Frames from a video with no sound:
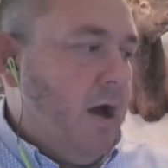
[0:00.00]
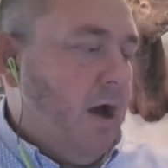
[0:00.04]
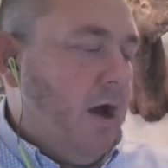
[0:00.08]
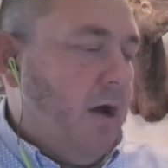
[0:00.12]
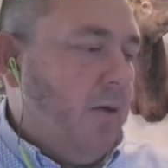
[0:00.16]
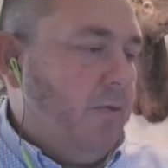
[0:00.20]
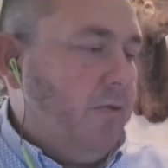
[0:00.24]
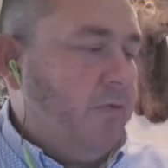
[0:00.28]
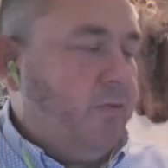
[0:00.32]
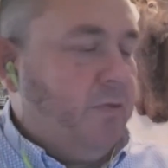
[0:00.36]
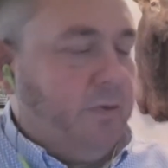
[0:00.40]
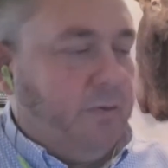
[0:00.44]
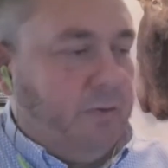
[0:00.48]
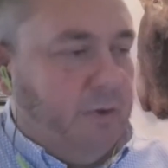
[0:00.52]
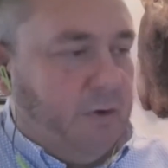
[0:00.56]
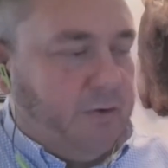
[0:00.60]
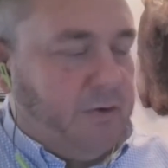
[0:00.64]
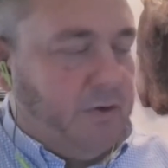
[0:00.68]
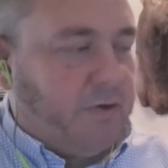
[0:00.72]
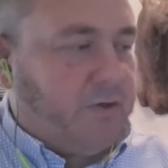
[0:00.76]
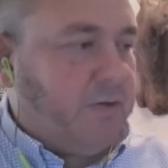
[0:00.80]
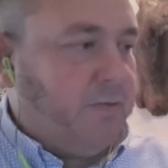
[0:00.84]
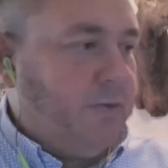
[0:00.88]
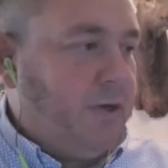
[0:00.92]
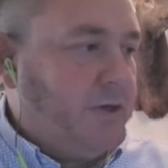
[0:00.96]

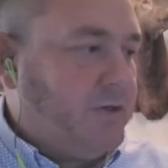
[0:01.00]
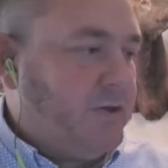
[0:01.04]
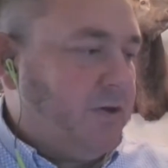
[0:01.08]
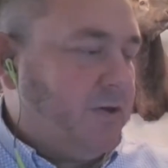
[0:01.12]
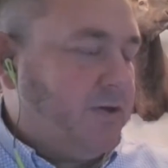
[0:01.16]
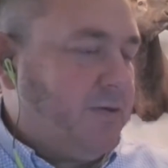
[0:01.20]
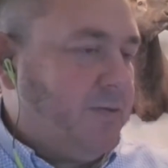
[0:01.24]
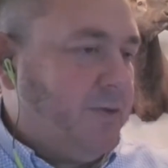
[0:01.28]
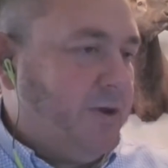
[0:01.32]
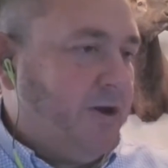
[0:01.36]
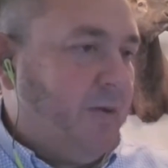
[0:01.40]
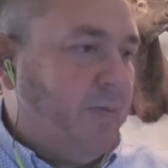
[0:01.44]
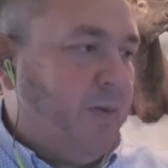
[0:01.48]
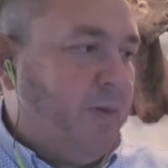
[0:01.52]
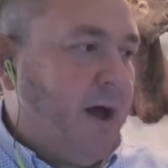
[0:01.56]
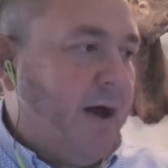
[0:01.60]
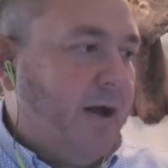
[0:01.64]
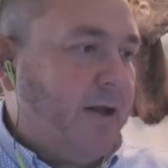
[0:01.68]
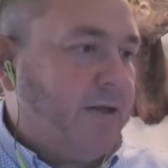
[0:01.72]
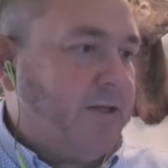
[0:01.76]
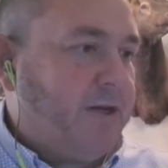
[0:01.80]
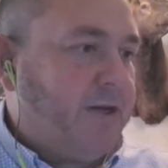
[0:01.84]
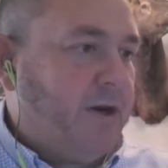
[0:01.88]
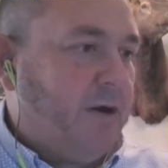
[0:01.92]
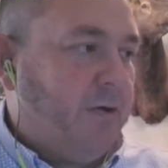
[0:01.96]
There's some little
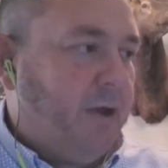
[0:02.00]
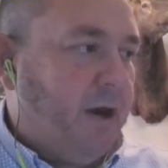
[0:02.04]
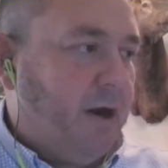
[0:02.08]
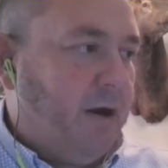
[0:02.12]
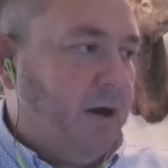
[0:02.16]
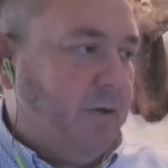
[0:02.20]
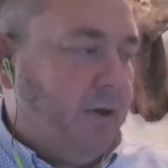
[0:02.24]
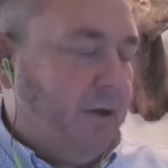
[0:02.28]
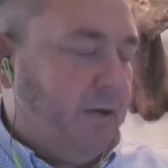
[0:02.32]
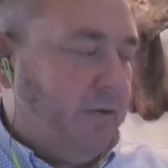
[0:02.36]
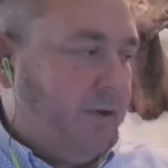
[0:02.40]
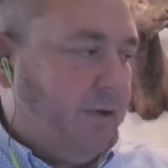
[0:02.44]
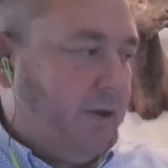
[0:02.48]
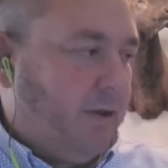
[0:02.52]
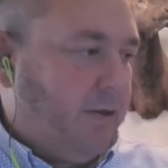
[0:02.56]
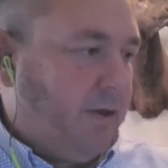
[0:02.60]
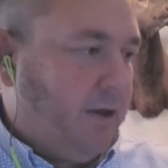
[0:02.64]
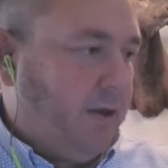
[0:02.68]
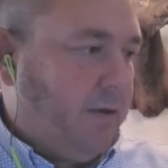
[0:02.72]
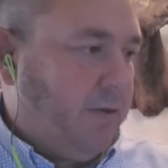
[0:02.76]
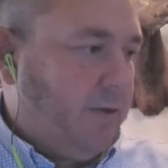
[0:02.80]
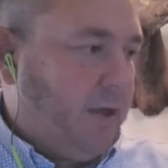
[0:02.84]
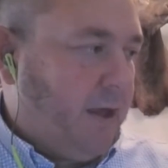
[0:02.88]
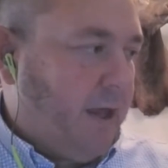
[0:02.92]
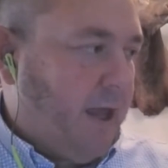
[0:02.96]
pockets here and there
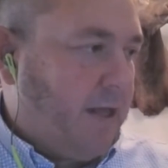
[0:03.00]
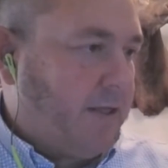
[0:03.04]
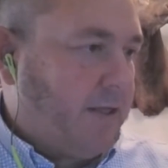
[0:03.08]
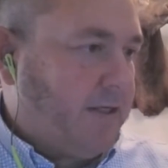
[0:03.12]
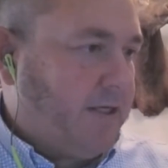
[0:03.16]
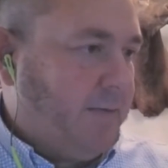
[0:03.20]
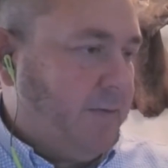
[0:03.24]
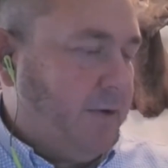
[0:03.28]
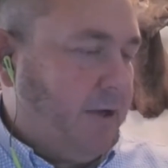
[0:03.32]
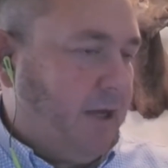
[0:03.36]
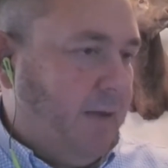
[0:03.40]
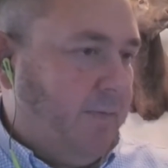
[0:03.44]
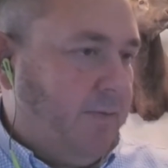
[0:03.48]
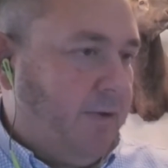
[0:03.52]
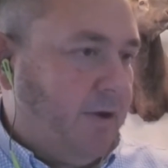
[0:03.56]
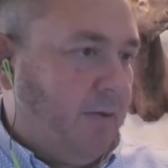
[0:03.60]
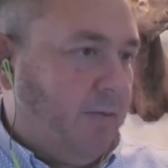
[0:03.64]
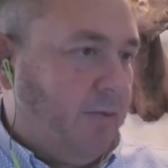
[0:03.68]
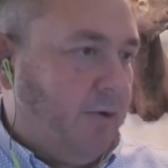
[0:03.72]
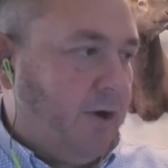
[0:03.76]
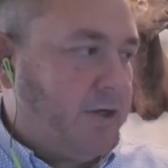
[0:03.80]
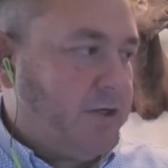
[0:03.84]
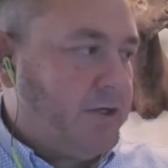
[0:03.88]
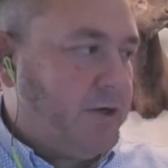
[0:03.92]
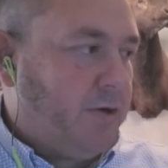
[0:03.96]
that they can't seem to keep the
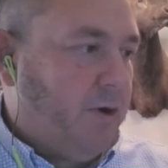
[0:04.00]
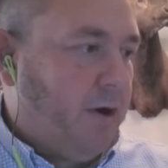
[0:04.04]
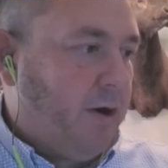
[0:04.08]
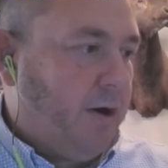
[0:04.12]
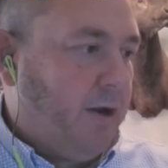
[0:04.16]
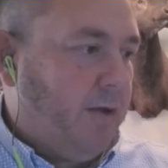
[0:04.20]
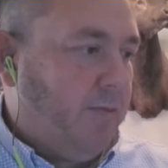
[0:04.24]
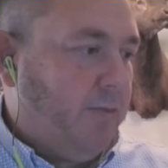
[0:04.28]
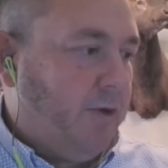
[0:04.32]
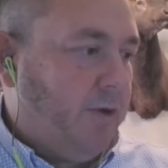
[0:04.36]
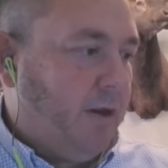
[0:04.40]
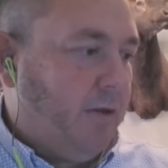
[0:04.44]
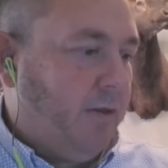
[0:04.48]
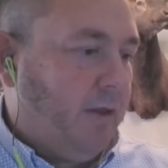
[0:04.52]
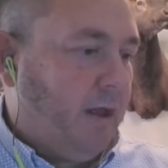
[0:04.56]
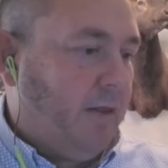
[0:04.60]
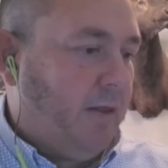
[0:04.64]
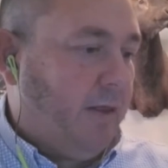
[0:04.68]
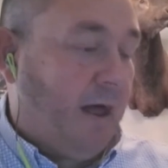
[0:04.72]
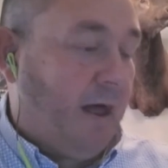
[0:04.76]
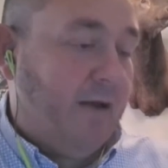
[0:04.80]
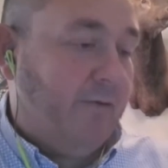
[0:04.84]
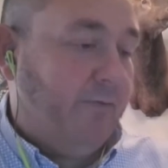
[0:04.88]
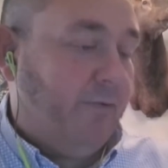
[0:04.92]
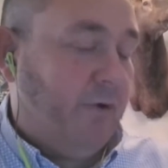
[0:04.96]
compression running. But a
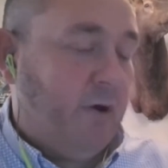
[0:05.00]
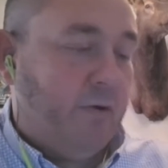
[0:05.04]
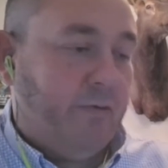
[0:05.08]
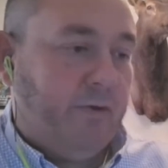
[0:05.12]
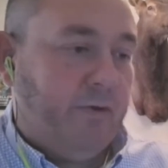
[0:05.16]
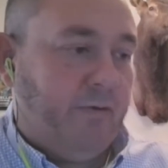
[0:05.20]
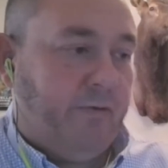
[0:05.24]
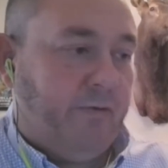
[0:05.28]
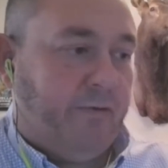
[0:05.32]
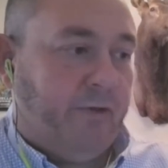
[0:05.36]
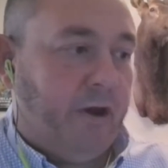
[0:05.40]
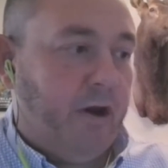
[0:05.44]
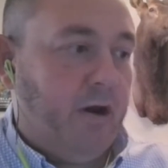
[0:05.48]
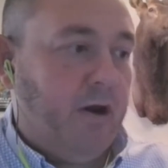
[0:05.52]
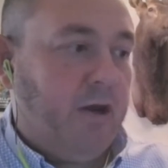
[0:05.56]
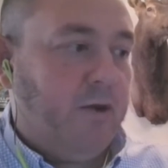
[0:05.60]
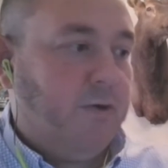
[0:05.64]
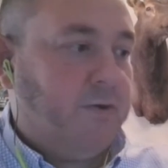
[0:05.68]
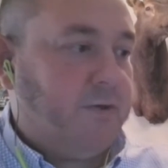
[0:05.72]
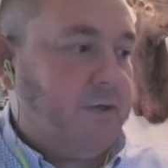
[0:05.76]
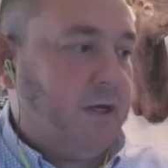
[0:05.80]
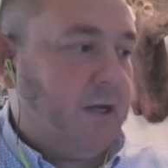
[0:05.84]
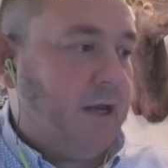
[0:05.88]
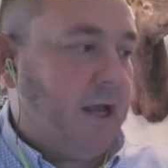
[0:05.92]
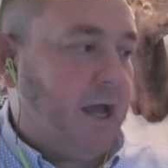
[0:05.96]
lot of what the flaring
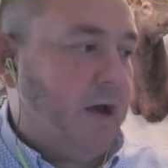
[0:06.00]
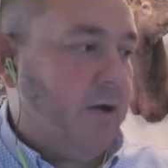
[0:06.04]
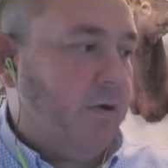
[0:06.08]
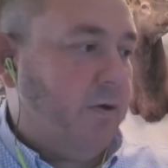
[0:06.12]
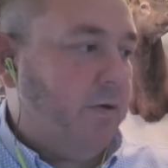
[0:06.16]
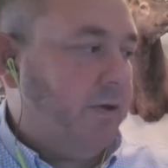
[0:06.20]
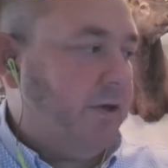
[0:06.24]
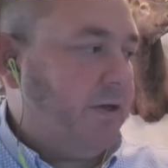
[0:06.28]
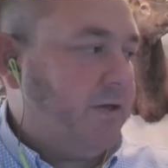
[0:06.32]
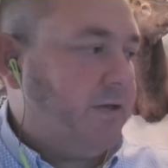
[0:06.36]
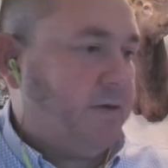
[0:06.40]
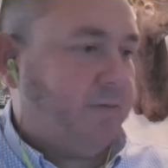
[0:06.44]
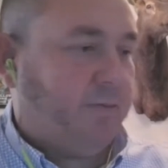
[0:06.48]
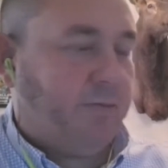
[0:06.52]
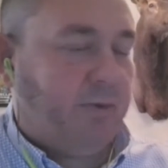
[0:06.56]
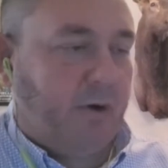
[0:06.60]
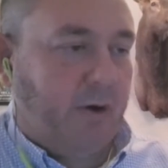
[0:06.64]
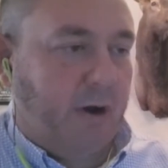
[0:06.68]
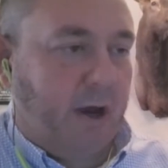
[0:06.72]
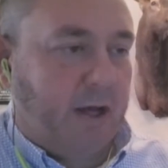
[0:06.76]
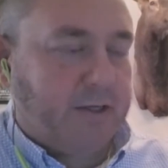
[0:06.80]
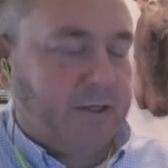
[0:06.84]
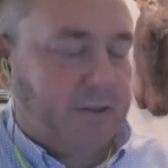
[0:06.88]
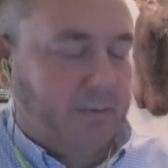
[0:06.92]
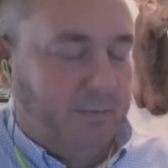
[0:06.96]
you see now, at least
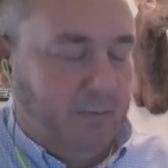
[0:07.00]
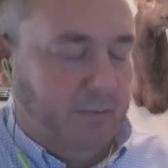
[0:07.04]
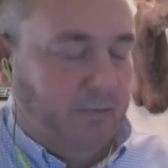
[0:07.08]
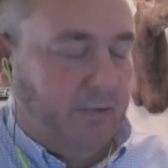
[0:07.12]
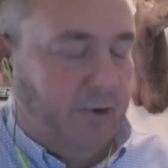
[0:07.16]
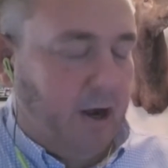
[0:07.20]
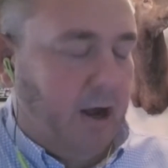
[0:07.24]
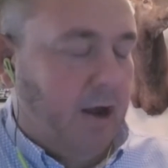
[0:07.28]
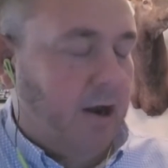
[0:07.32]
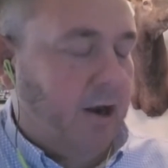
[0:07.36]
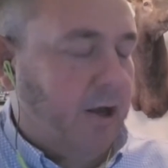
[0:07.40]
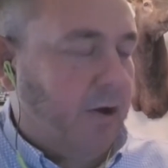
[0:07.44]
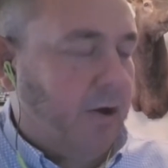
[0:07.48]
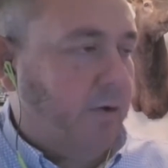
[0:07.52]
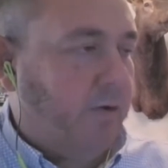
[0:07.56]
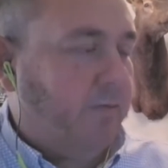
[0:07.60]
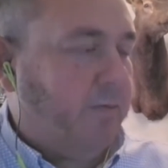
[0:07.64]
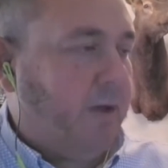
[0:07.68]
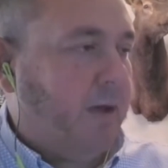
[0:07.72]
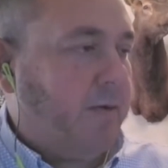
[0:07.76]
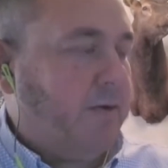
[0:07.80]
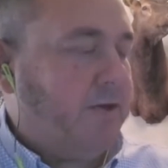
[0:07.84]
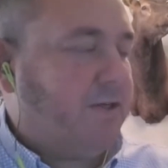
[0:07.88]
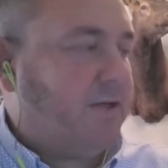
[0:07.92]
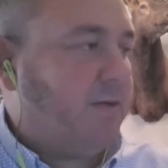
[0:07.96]
across for Conoco
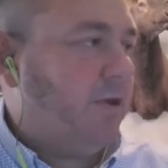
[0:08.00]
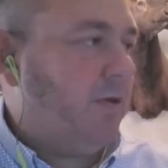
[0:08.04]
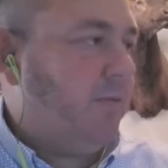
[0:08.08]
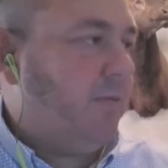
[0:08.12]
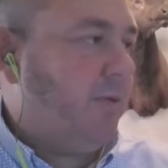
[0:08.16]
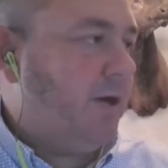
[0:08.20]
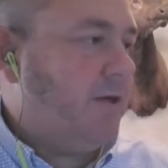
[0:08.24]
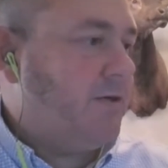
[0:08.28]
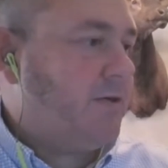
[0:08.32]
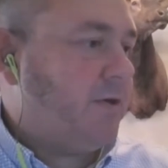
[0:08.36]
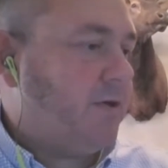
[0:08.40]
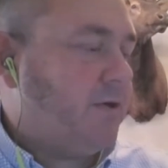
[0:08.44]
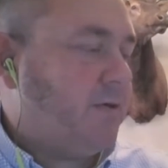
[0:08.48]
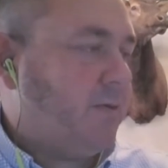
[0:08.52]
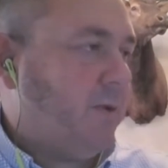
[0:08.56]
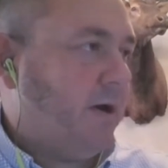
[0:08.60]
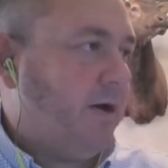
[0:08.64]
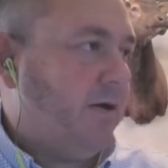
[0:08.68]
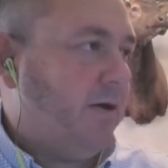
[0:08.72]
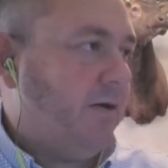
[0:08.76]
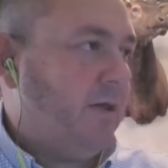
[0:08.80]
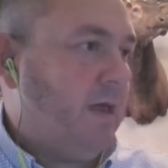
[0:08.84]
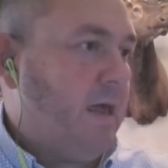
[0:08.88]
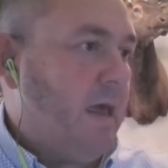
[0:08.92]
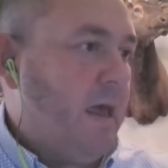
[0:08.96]
and maybe some of the basin as
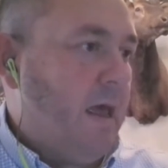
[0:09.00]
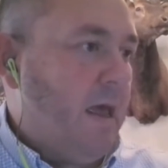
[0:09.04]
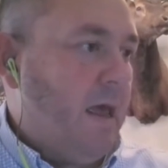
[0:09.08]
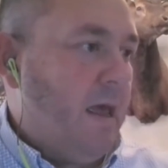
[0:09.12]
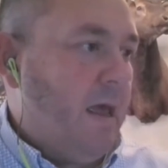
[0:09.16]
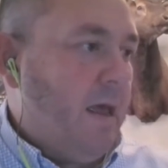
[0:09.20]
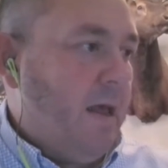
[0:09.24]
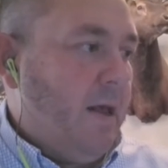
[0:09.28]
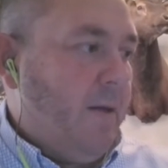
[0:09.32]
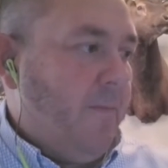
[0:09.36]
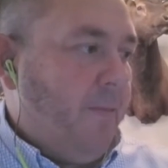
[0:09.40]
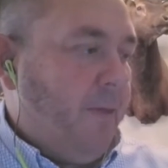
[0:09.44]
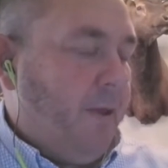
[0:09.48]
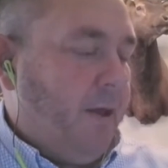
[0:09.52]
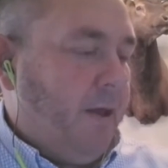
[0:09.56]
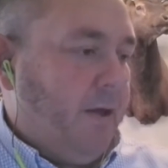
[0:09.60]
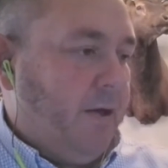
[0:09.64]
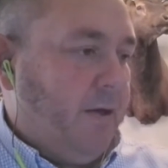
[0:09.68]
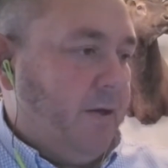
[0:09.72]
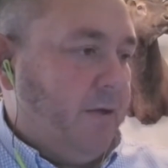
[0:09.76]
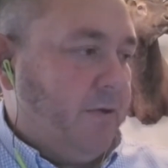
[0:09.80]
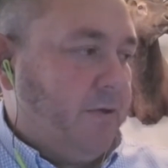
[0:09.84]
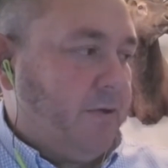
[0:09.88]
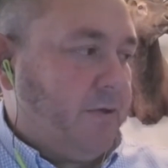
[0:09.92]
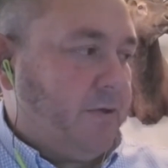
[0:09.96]
well,
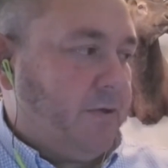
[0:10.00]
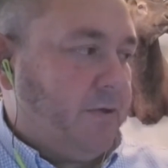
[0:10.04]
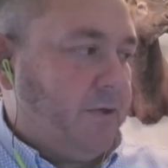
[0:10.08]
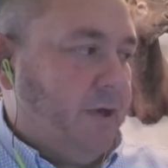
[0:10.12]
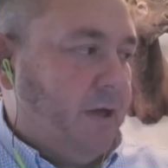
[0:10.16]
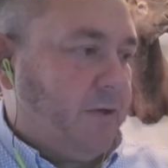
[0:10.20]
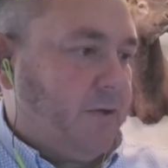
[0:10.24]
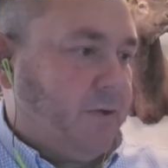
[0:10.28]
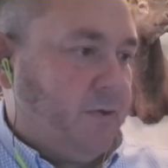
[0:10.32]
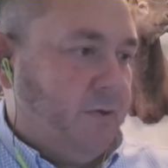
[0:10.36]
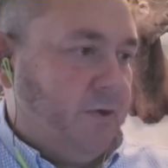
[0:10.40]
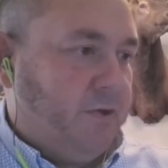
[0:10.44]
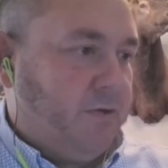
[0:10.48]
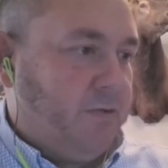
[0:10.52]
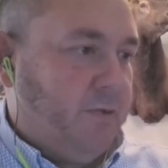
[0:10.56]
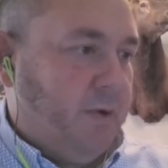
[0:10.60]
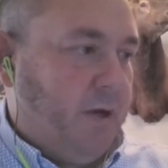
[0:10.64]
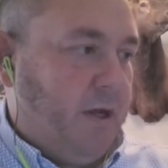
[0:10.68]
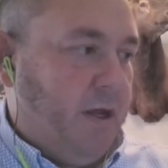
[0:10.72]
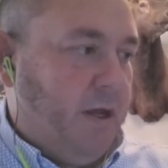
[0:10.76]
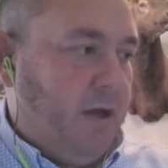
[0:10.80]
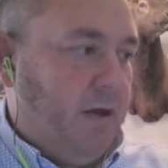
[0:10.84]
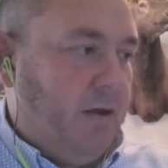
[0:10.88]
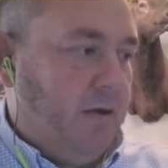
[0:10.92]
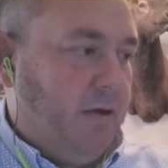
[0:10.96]
is
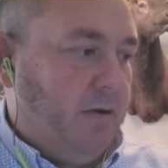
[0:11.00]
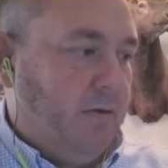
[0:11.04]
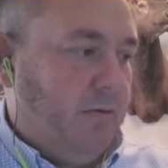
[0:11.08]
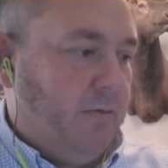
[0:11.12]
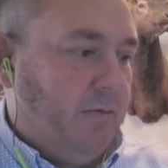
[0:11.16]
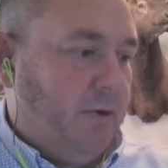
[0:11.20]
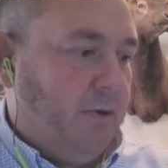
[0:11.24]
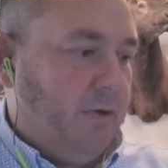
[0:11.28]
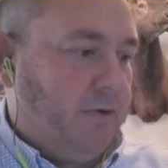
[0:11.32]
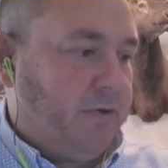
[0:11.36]
we